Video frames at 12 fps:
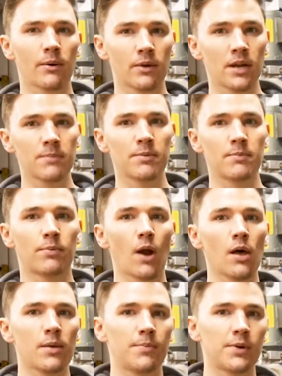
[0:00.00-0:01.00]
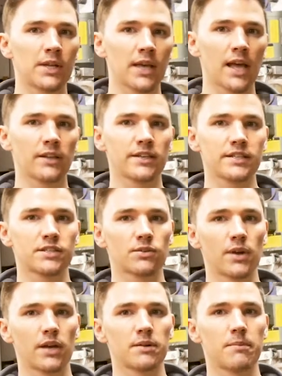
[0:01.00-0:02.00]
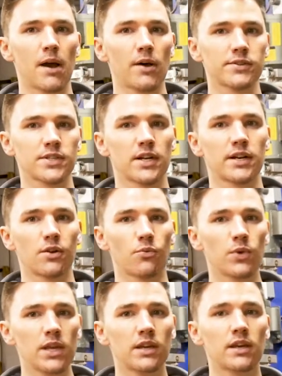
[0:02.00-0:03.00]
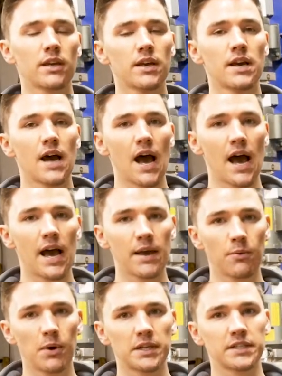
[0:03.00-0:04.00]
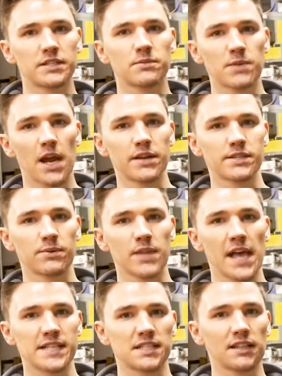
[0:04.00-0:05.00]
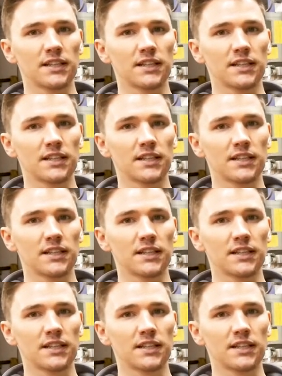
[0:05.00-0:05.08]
gonna be probably putting at least 300 miles on it a week, I wanted some tires that would last a